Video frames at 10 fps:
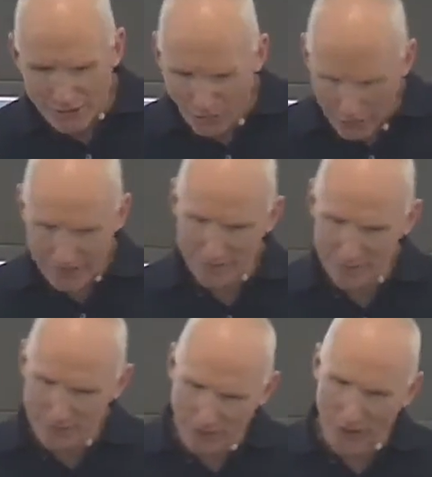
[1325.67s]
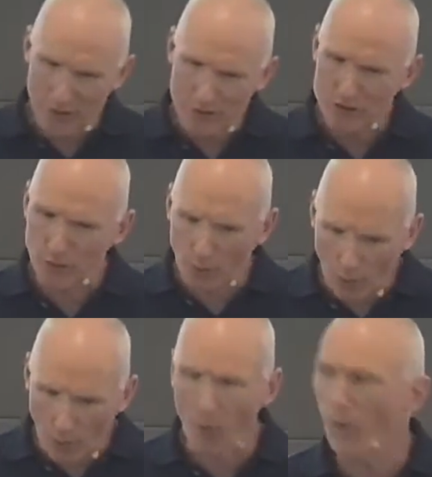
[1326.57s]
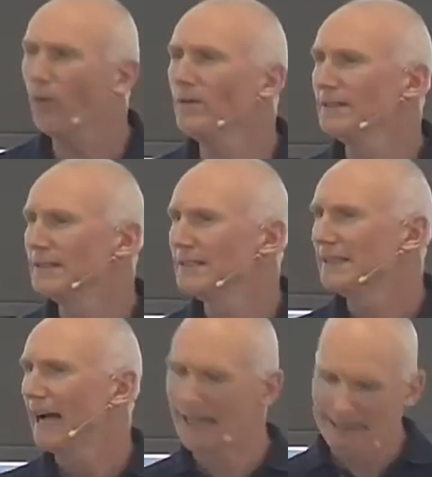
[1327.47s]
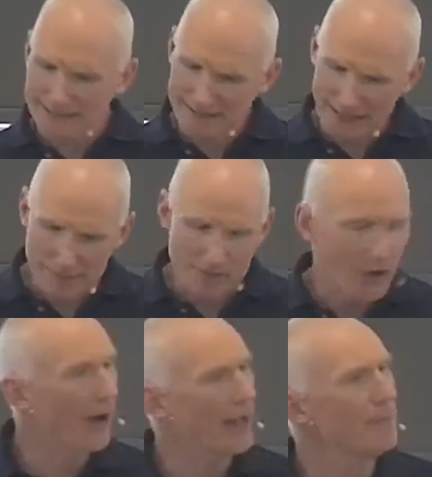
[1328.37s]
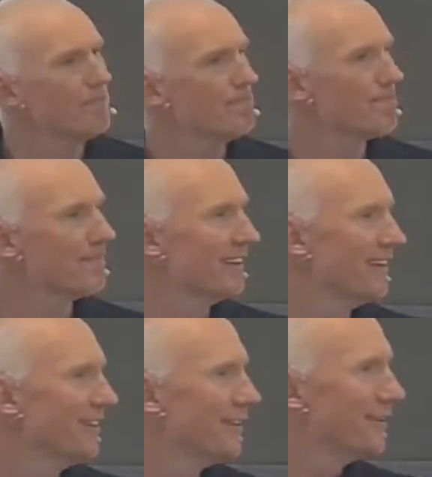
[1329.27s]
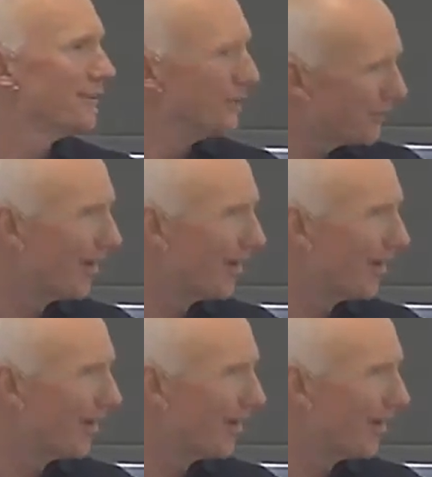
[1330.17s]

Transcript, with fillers: God can flow to all at the same time, you